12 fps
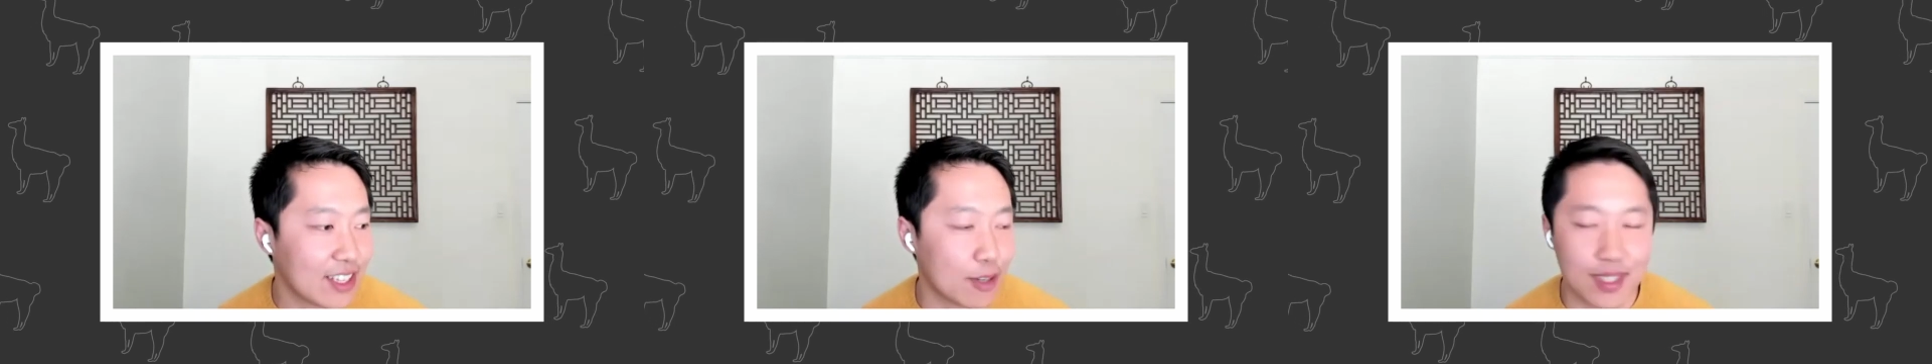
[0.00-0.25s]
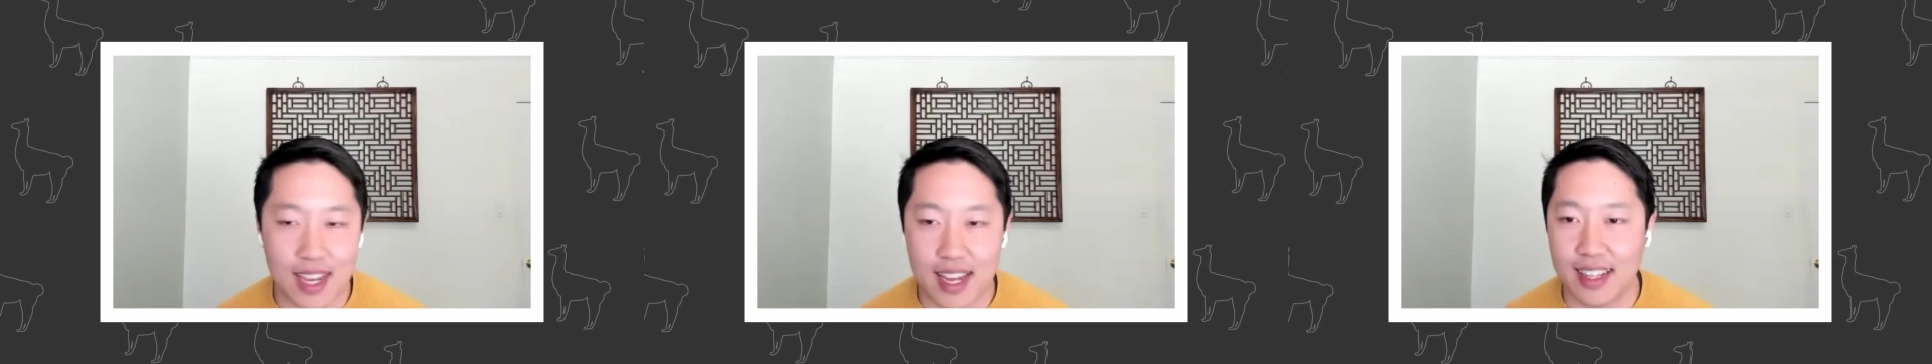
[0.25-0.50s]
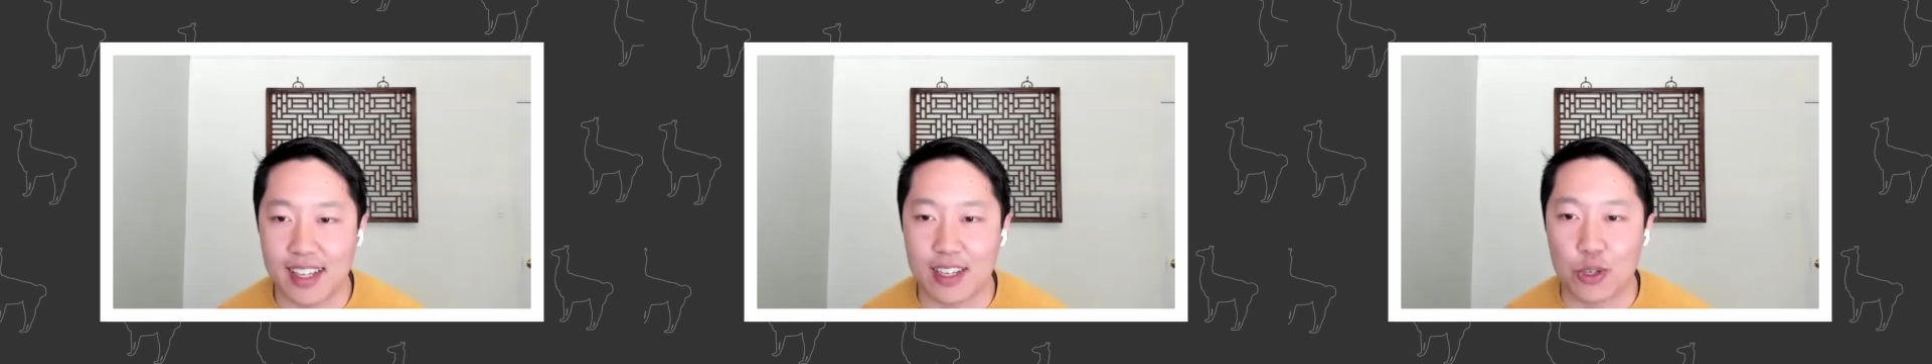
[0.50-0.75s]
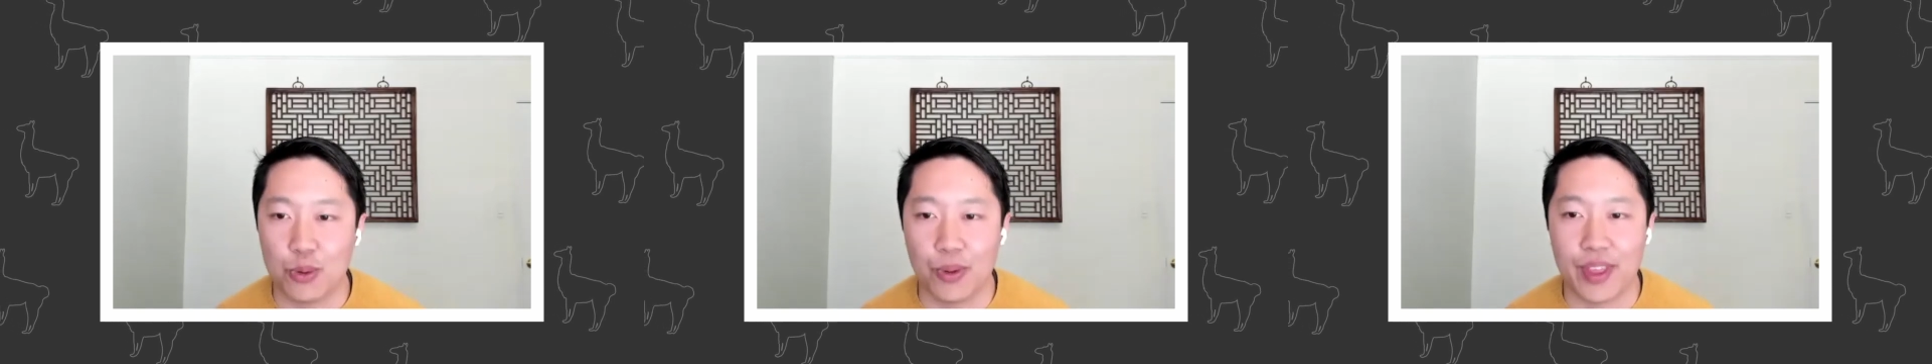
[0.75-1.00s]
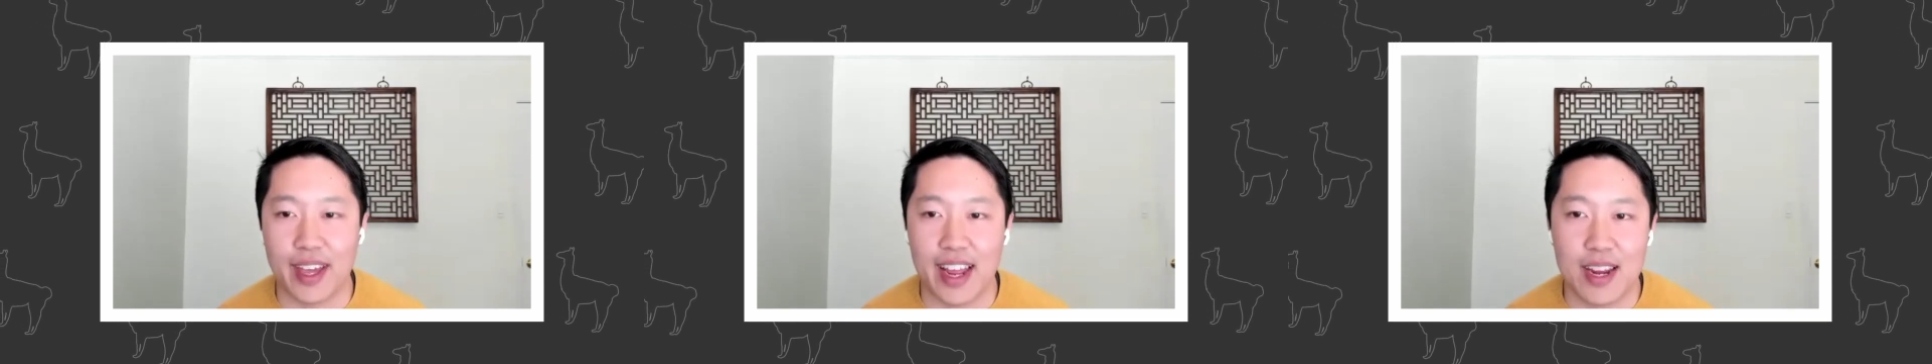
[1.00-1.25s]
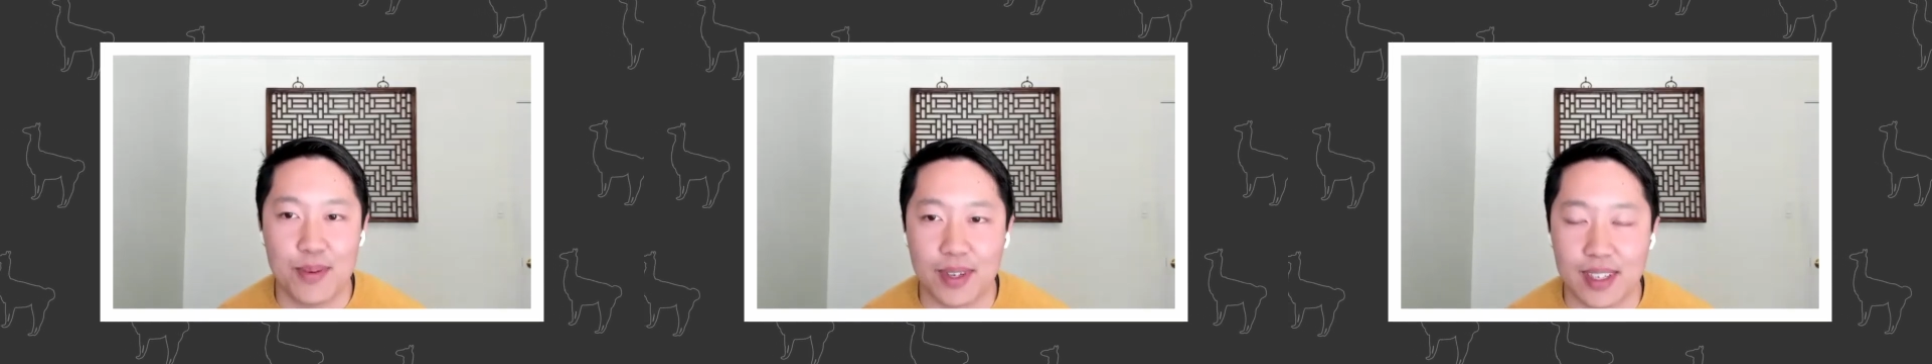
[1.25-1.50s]
almost kind of like a tool that
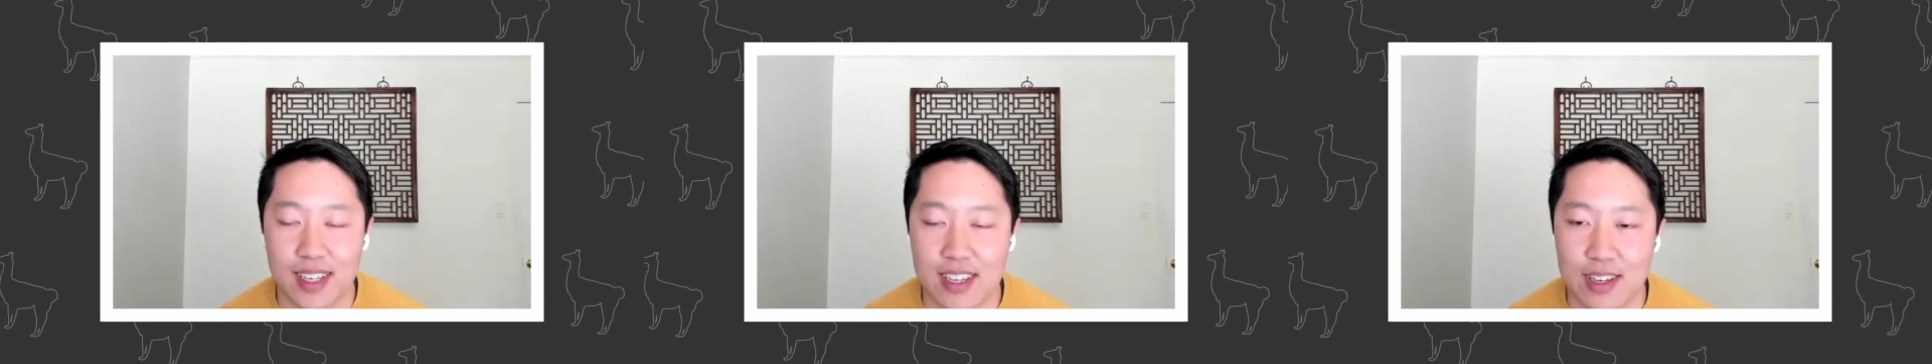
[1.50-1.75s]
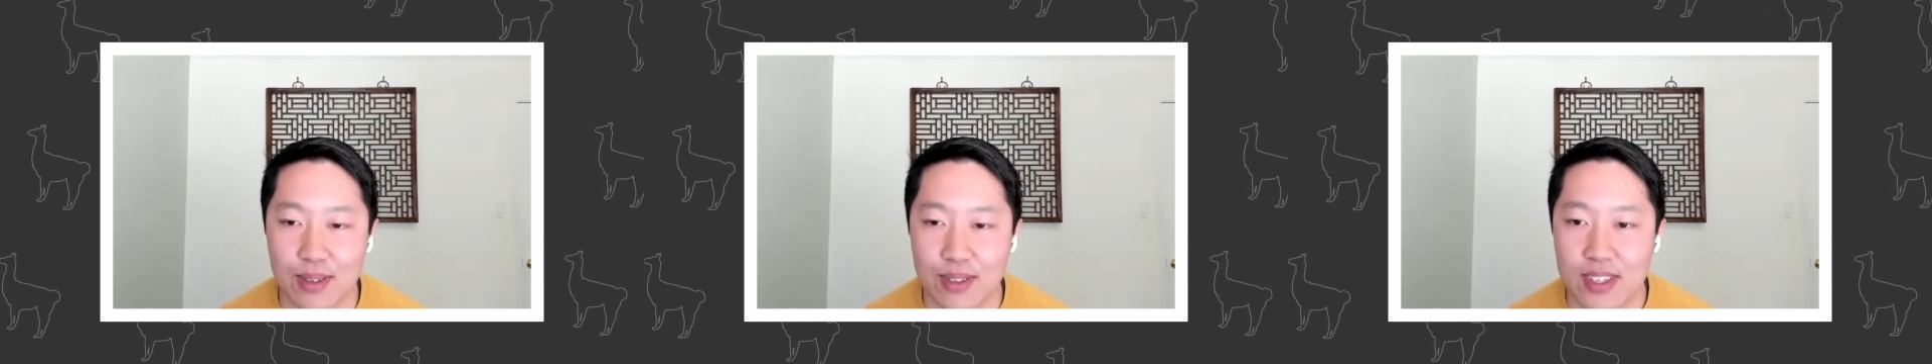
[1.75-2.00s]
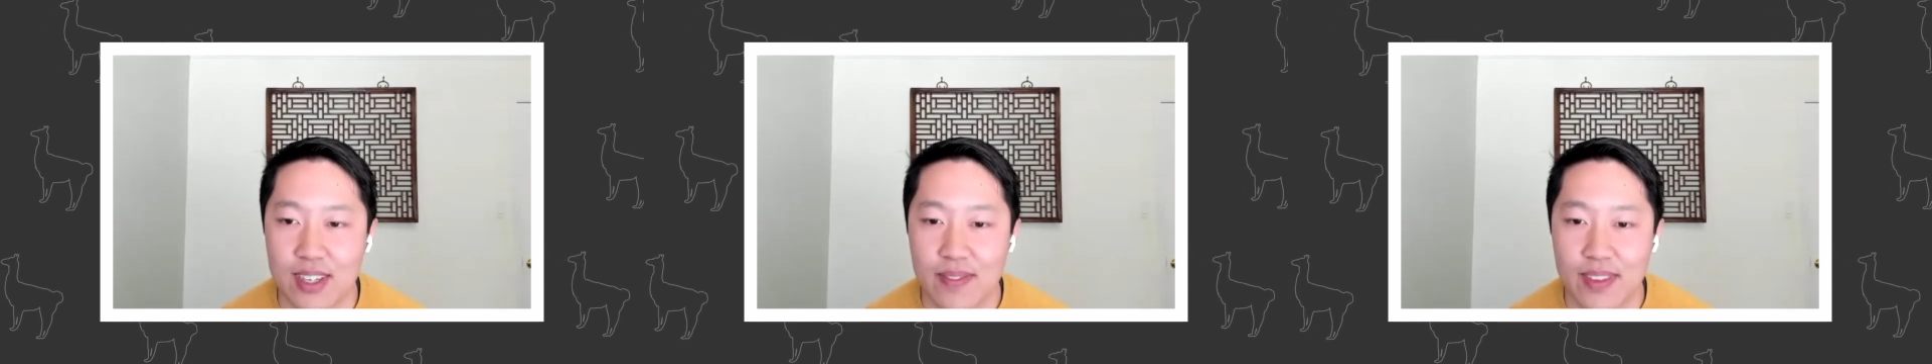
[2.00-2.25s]
anyone can use,